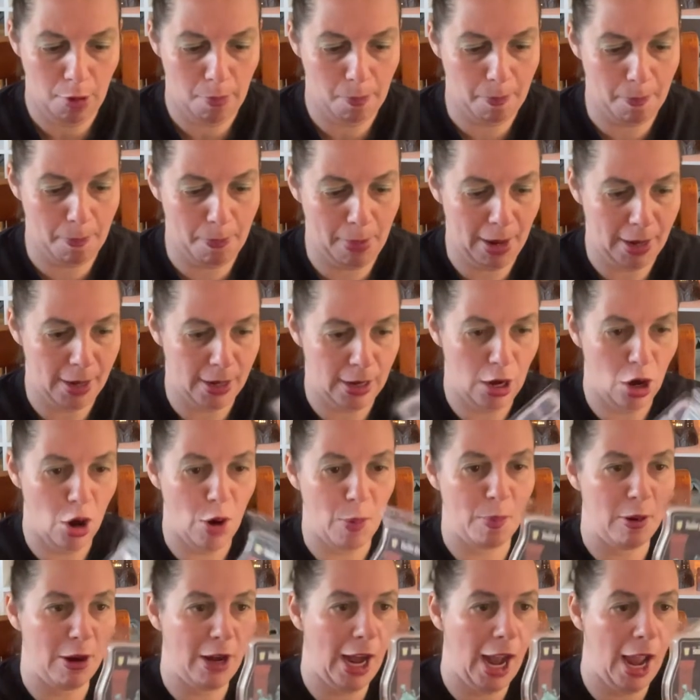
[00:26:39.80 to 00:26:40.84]
but it helped
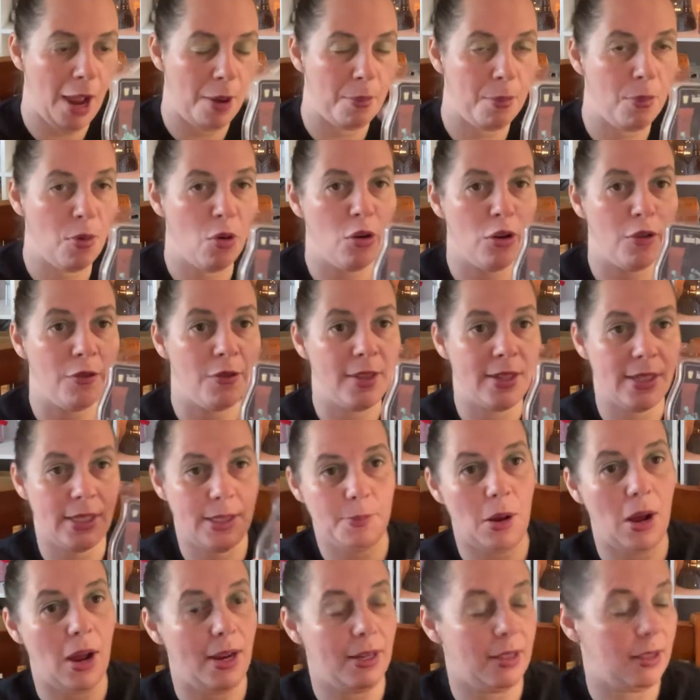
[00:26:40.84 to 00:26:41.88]
bring out more of the
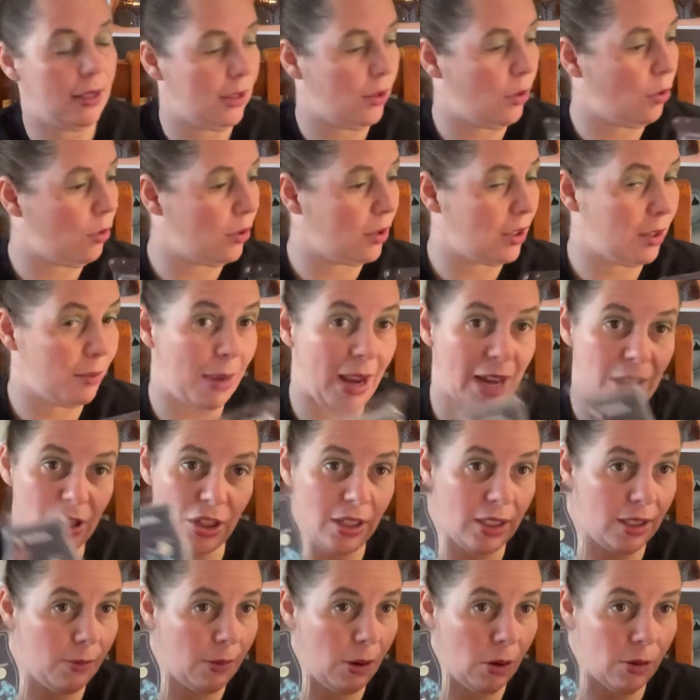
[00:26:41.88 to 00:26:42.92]
spice in Haunted Mansion
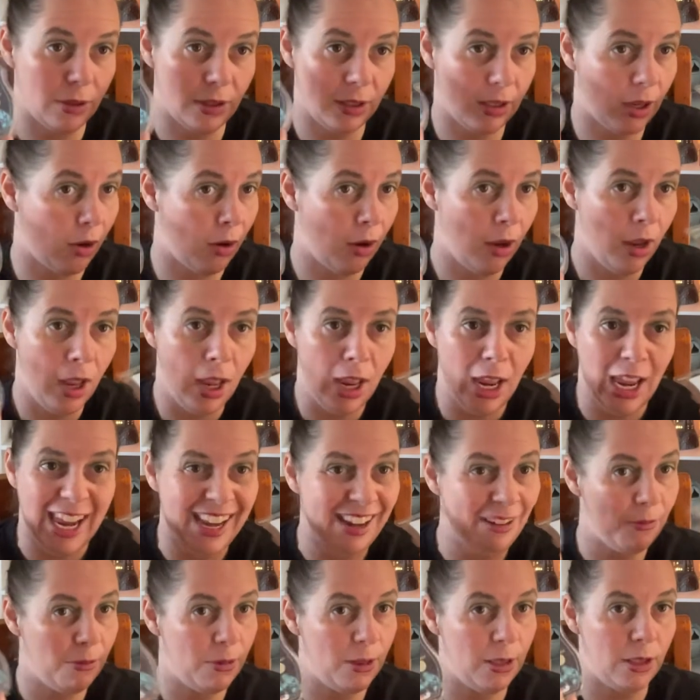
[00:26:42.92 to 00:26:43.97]
as well. So
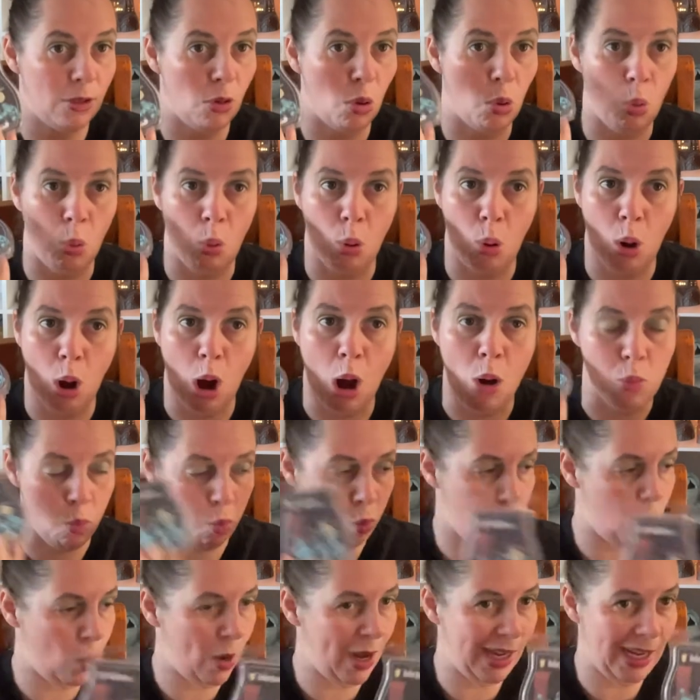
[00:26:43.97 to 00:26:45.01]
it was a
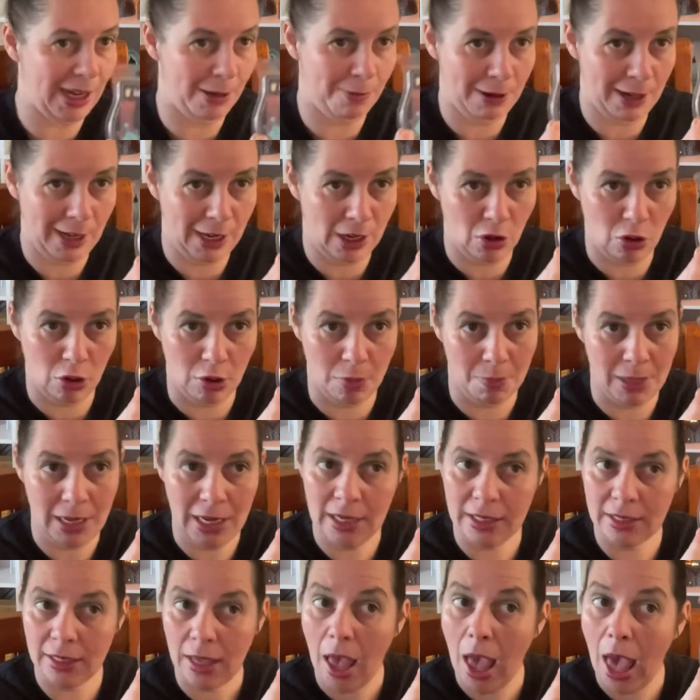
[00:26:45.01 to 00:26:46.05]
really, really good
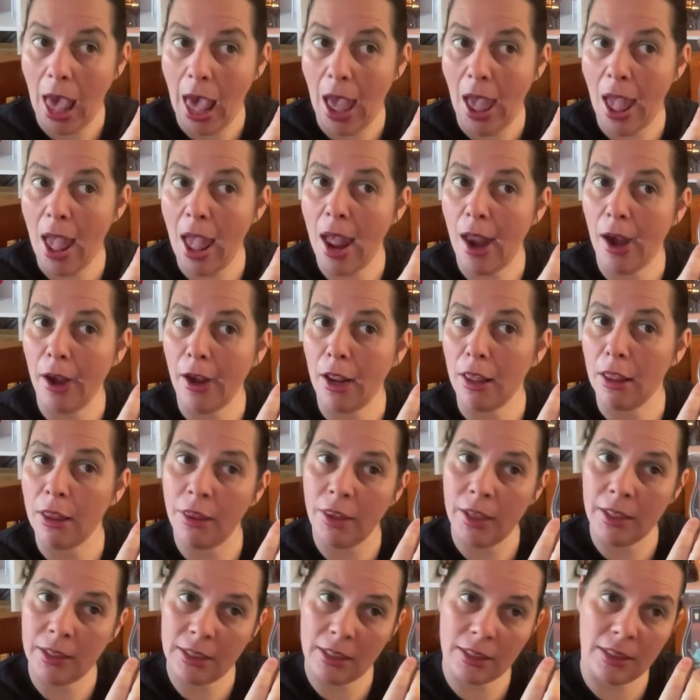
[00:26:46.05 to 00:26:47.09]
mix. And
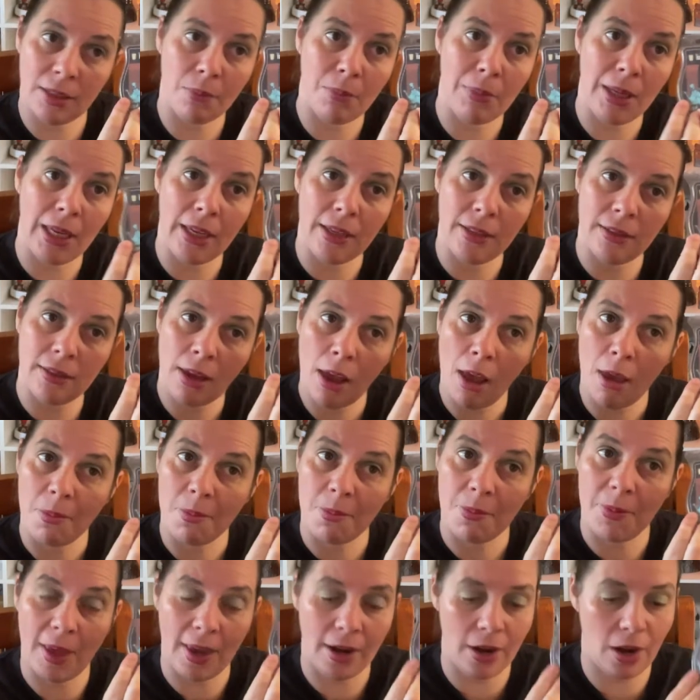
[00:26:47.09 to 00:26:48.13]
this is a mix
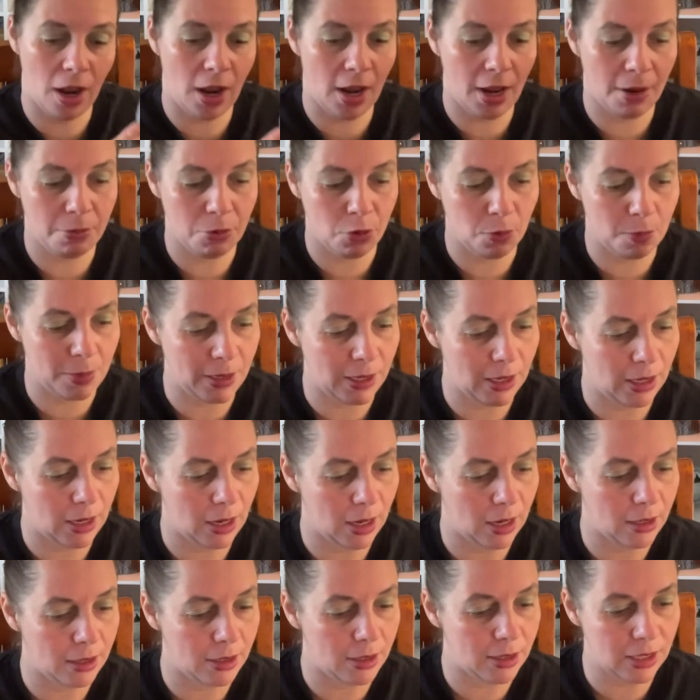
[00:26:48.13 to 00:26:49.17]
that I will
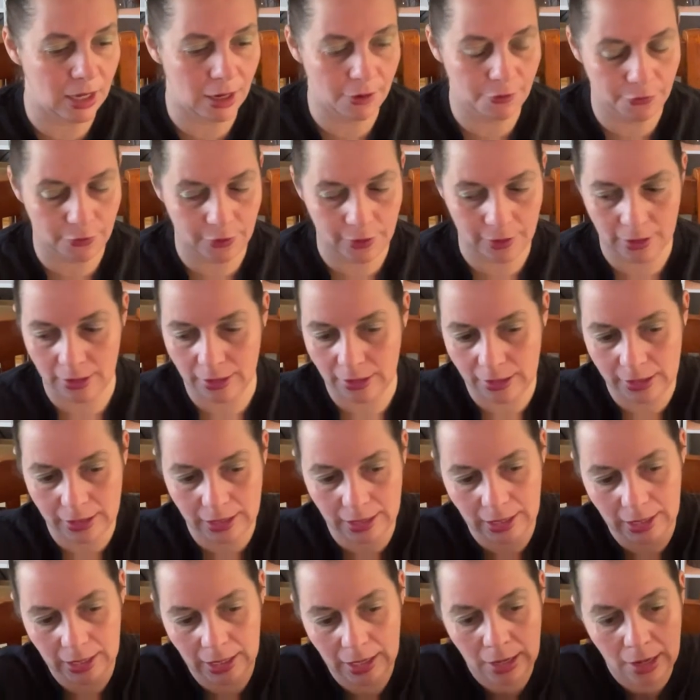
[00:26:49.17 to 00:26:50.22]
be
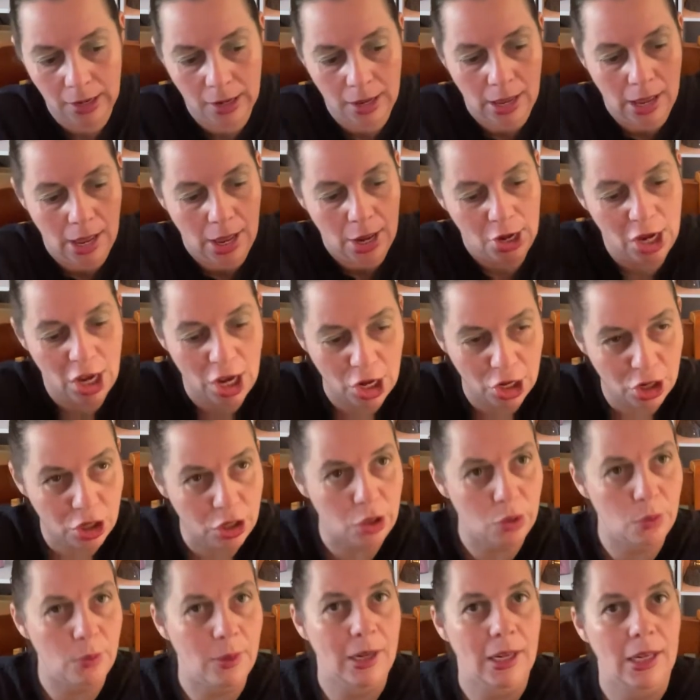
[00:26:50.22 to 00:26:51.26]
definitely
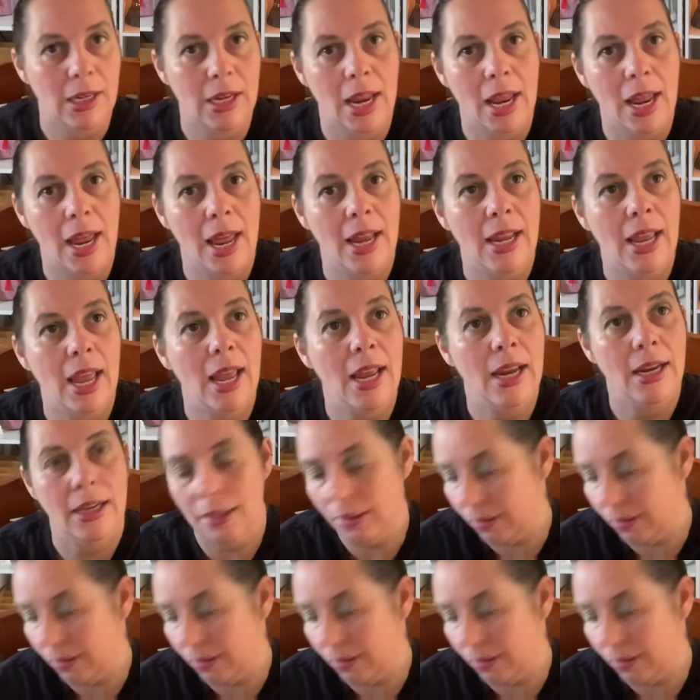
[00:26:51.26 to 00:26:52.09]
doing again.